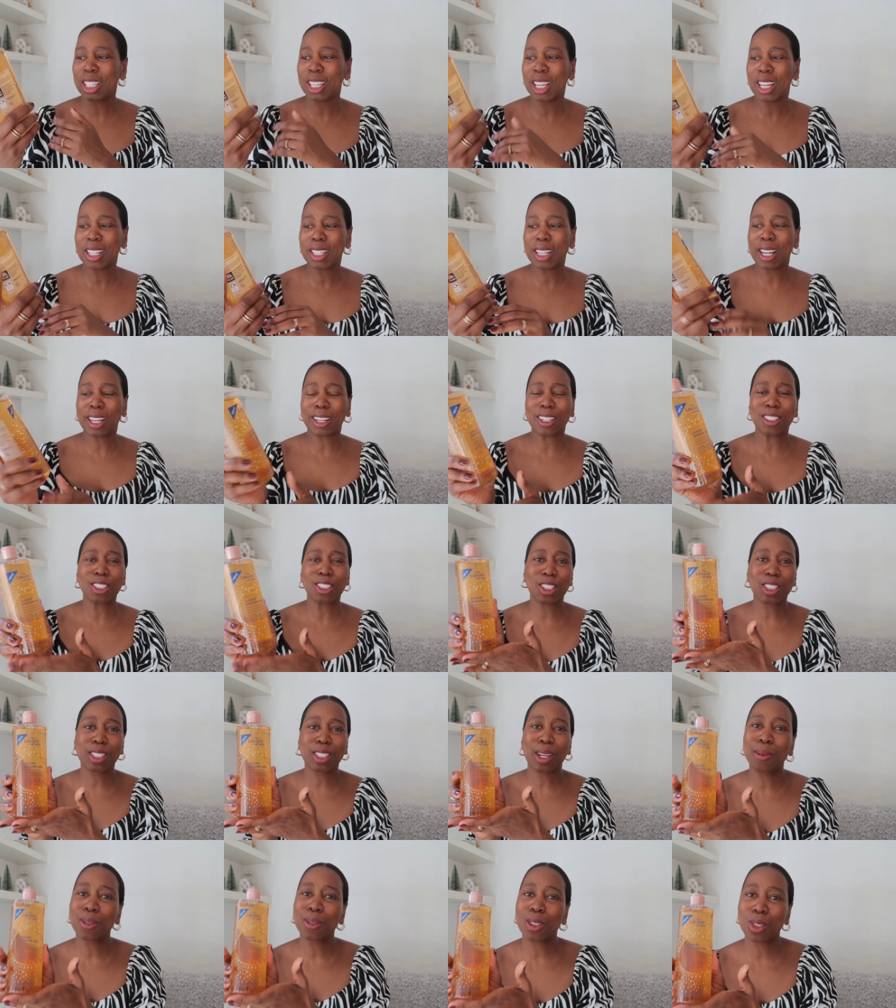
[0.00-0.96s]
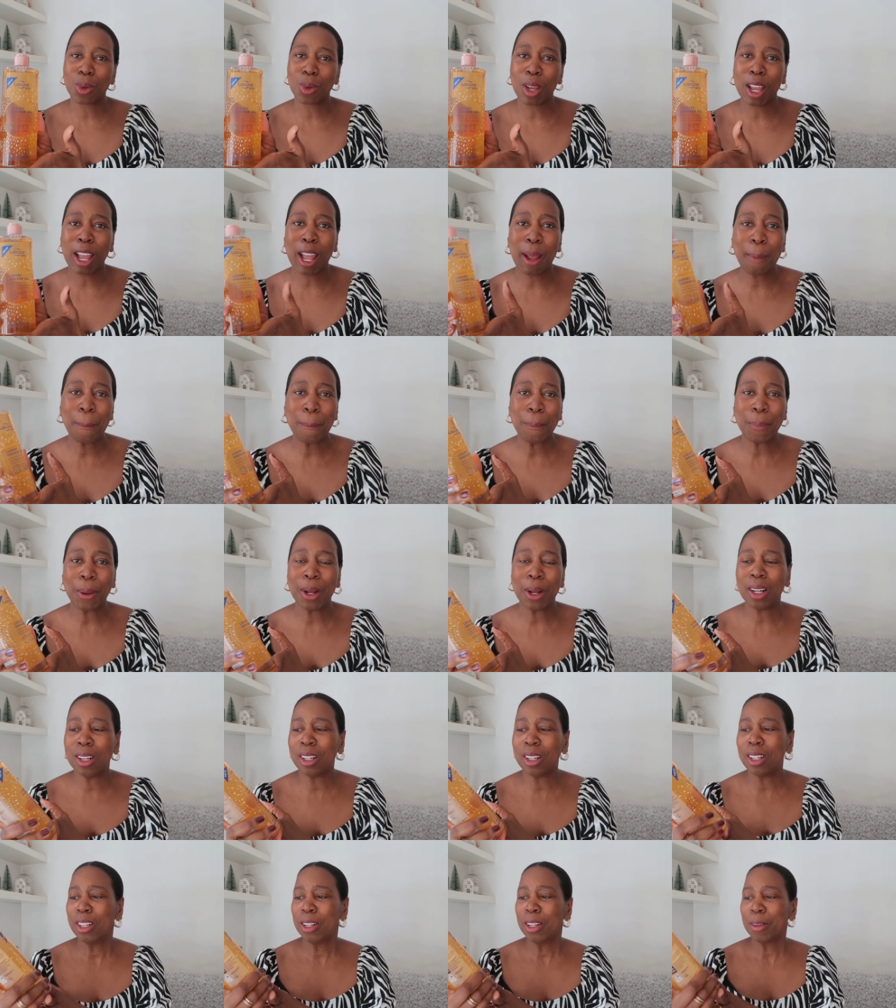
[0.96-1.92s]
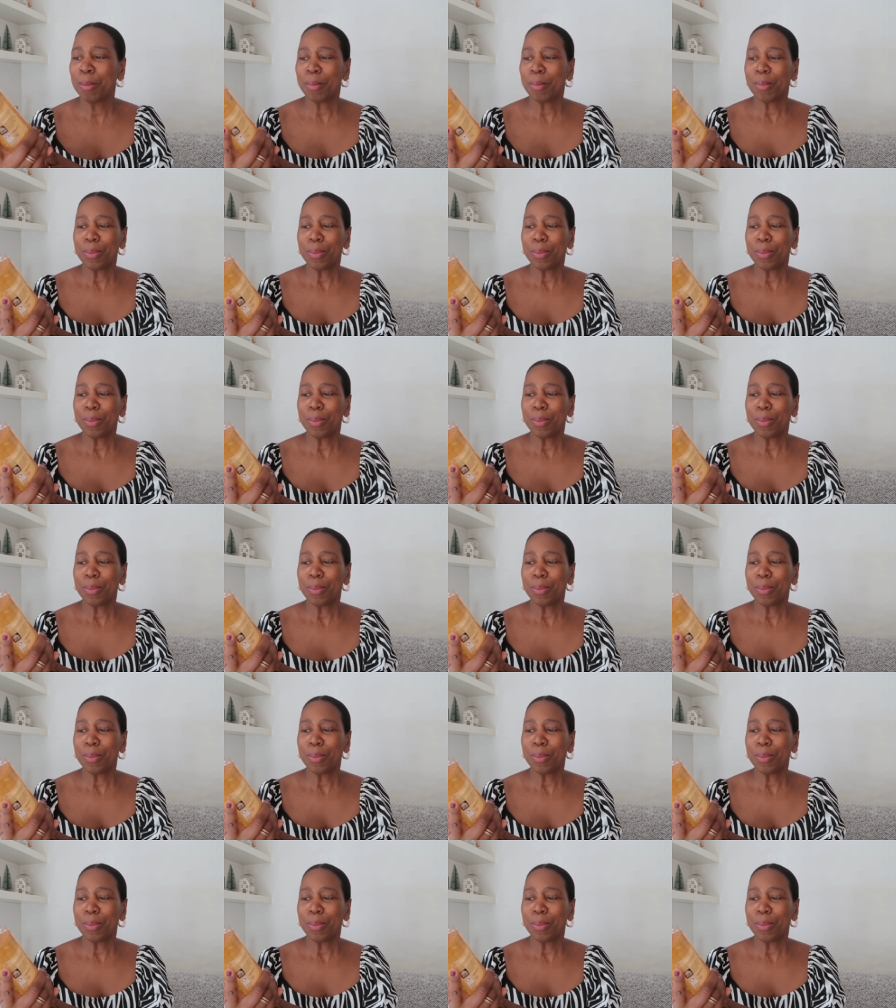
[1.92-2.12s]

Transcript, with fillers: again that can just go into a hamper